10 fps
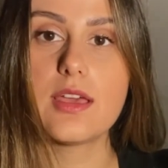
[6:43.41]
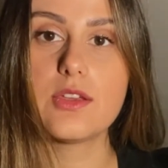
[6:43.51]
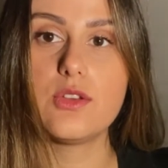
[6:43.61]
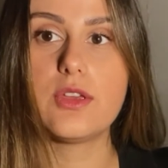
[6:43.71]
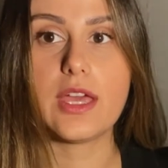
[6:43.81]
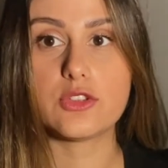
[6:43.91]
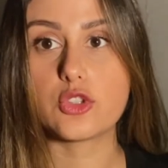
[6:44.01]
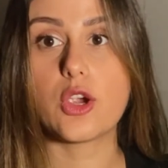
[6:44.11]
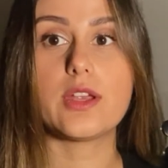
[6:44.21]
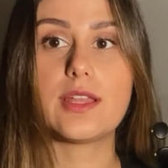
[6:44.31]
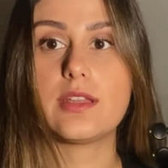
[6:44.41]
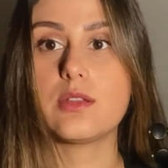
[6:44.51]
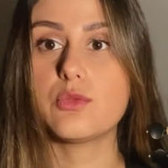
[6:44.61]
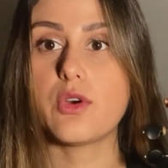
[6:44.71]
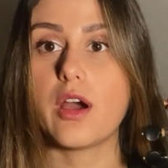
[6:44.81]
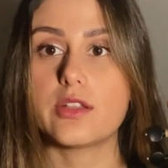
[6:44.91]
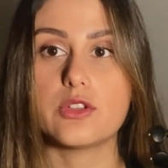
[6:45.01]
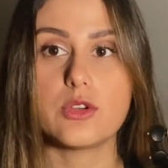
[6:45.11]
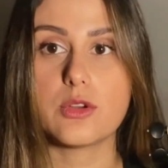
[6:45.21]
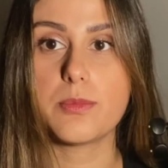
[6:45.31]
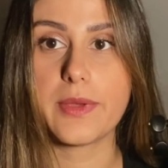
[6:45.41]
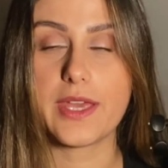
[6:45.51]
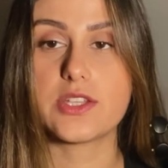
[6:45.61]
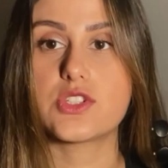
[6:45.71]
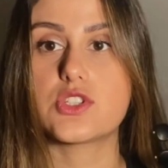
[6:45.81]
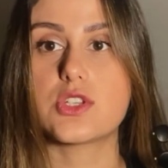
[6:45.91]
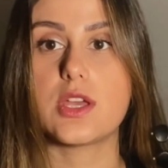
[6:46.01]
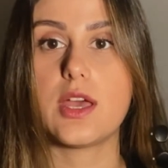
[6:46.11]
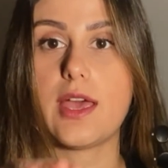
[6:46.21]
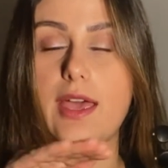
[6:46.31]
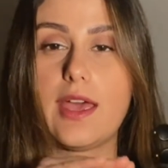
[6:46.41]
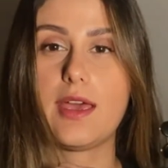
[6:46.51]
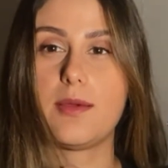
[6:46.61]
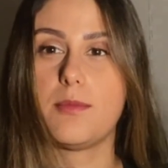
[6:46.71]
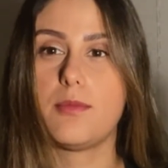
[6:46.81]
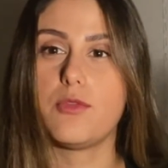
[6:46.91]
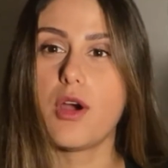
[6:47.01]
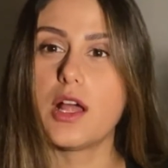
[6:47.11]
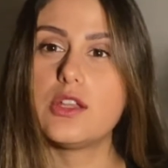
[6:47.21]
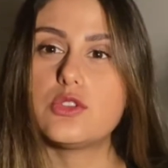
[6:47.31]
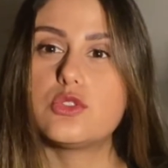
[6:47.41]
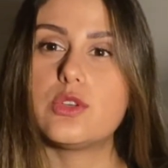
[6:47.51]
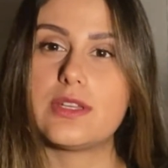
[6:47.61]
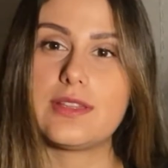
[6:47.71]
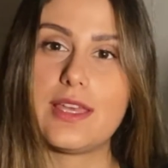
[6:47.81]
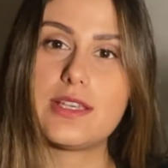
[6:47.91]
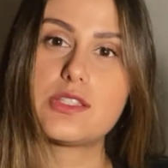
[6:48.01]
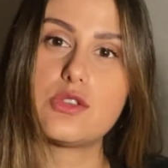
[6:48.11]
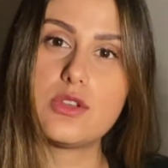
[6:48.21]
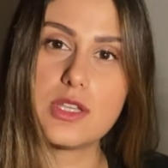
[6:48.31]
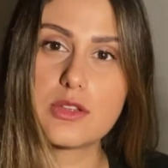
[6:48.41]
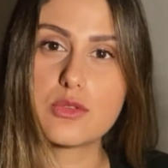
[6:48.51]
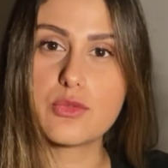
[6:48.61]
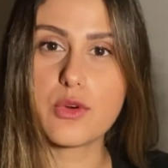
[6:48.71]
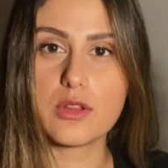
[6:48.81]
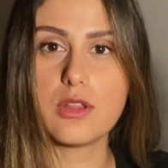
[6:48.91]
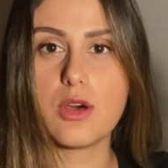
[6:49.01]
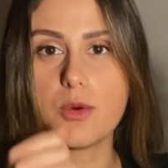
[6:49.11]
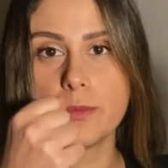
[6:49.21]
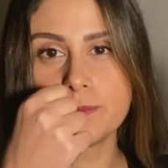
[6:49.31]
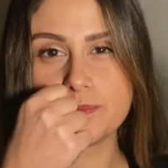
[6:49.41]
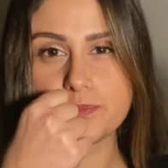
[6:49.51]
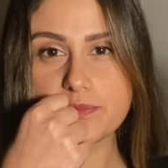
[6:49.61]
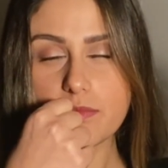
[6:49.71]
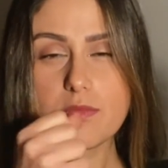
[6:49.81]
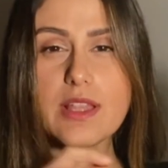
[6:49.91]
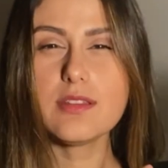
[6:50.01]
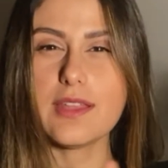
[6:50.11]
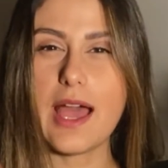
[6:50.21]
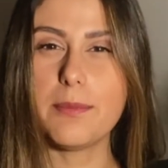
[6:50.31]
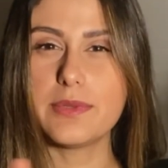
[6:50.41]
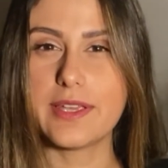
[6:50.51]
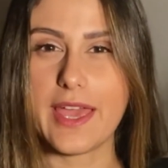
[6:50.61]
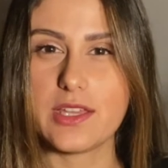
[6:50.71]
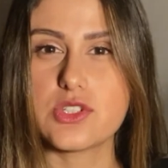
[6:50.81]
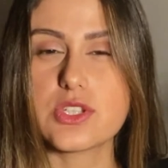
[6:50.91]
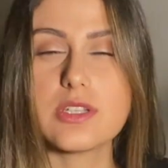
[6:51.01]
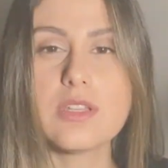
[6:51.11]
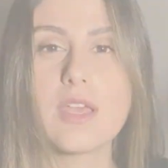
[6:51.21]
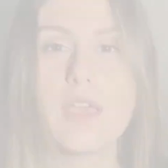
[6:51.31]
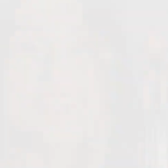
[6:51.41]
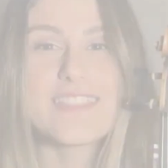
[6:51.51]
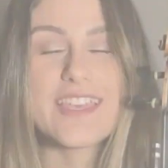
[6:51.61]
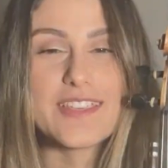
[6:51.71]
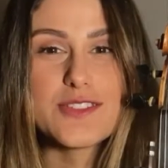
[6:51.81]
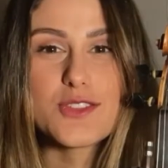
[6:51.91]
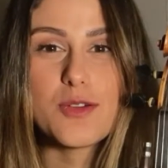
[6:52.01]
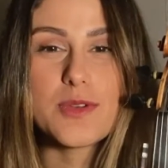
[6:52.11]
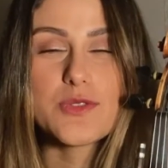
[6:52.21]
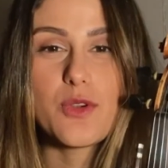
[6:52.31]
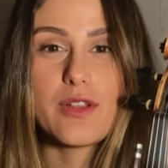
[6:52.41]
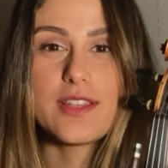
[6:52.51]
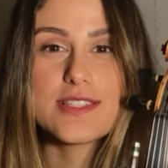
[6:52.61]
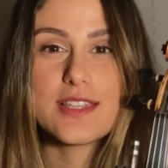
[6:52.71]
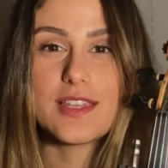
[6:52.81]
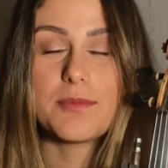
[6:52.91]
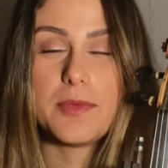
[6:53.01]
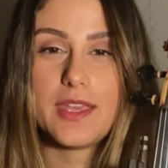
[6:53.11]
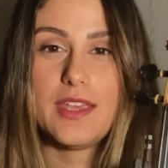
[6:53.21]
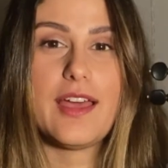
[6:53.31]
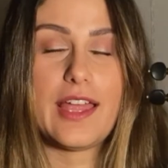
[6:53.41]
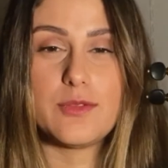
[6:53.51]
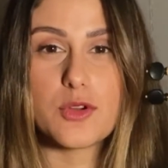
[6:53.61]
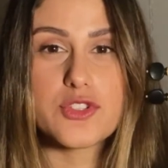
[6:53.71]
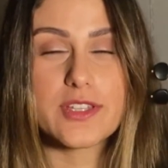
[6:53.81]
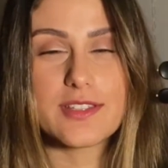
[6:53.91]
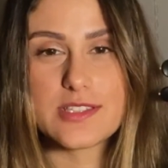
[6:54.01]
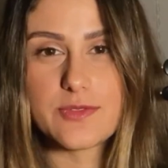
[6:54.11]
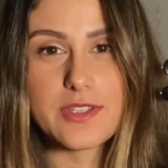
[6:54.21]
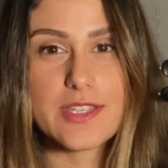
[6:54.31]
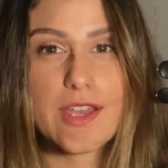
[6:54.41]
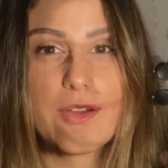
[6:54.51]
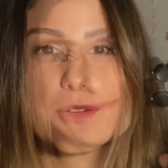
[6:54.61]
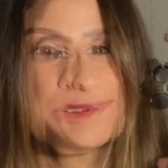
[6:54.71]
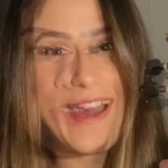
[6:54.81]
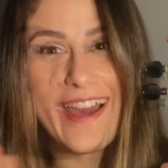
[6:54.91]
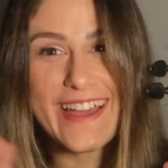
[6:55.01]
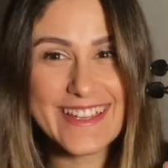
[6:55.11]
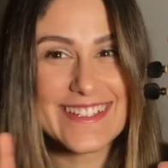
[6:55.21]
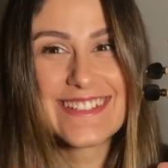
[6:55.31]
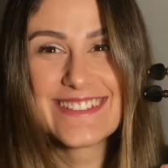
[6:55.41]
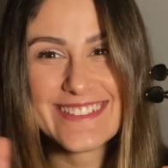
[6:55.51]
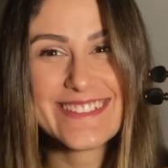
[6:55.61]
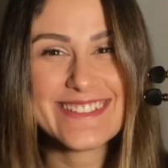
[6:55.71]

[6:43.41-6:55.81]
You can turn and then find your pitch. While you're doing this, you need to follow the application. Thank you so much for listening me and watching this video. Bye!